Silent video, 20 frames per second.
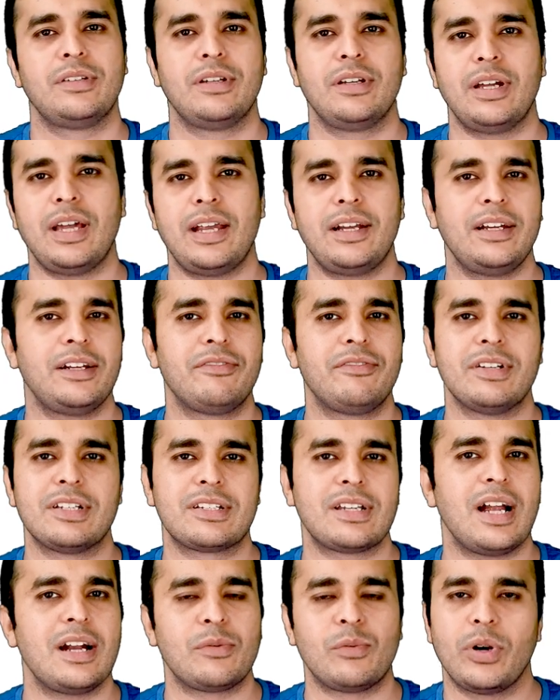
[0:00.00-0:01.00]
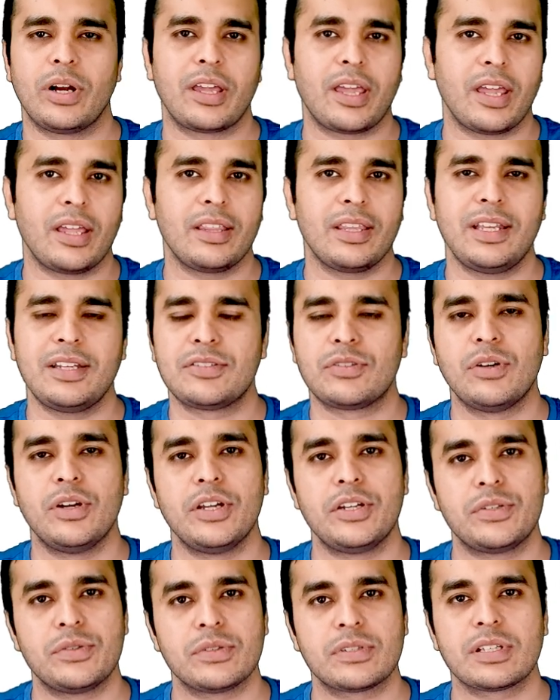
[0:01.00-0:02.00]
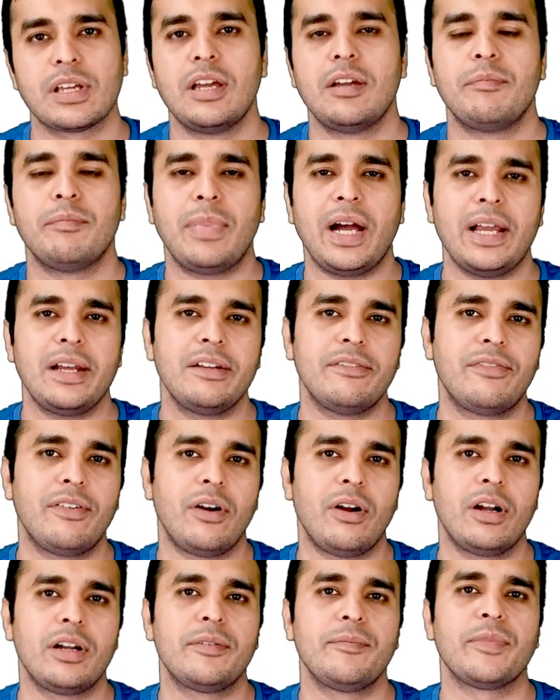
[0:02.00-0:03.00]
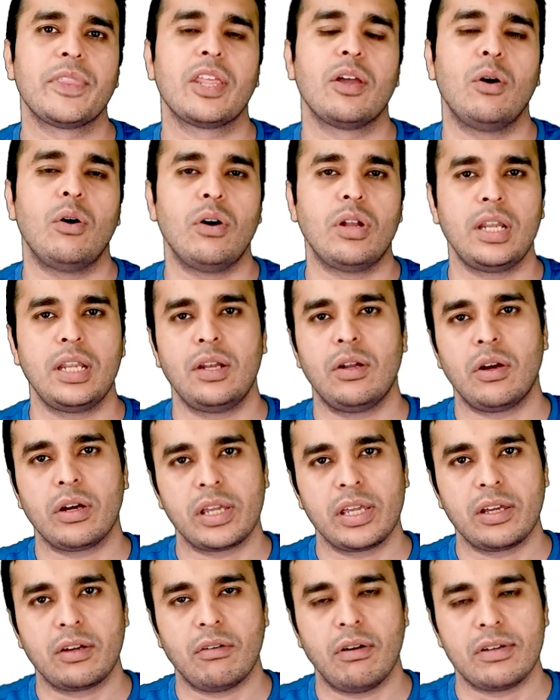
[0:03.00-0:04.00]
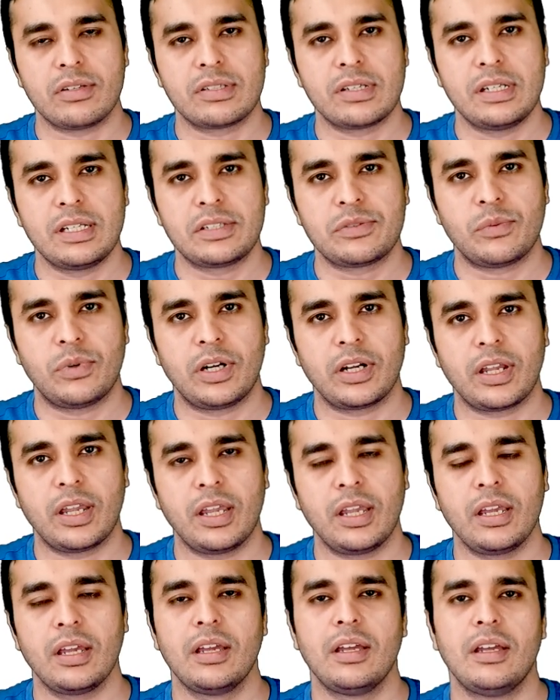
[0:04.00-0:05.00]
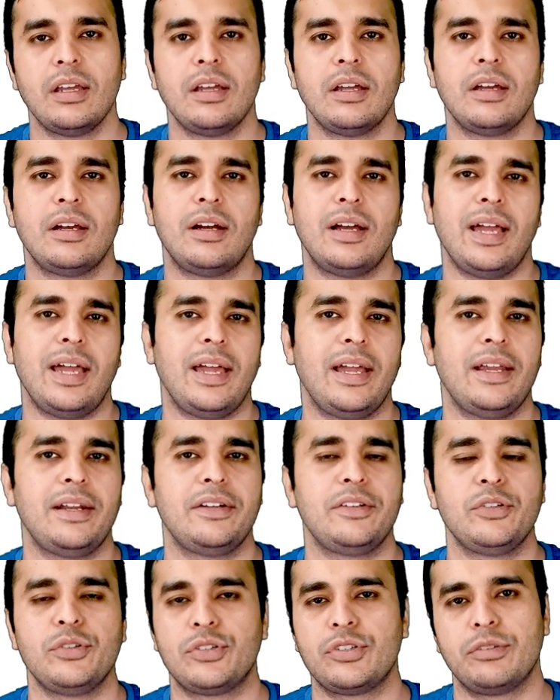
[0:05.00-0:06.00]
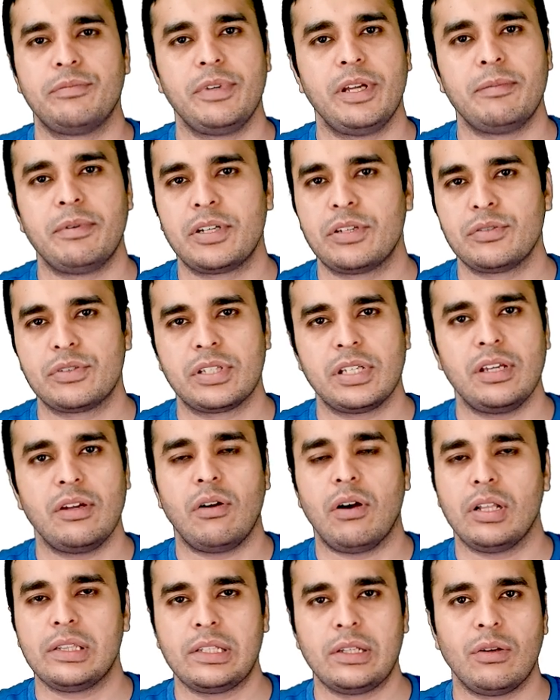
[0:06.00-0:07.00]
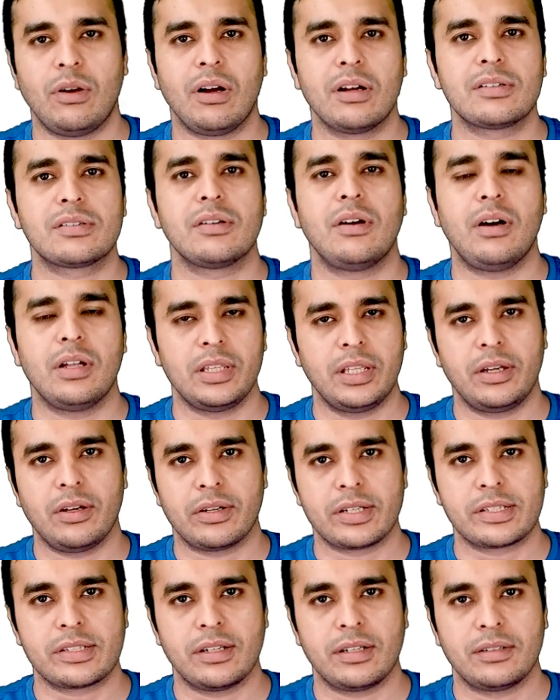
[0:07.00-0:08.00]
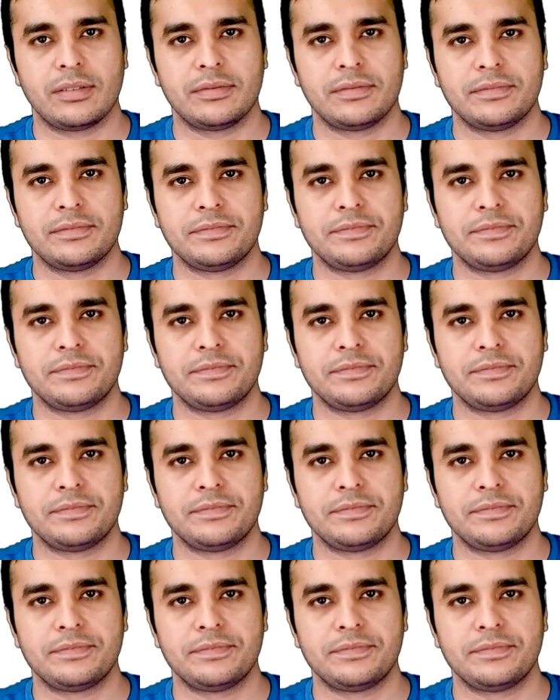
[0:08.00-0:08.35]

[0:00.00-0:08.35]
and it will start working. There is no issues. By default, only logging console is working, and you should be able to see all the logs on the console.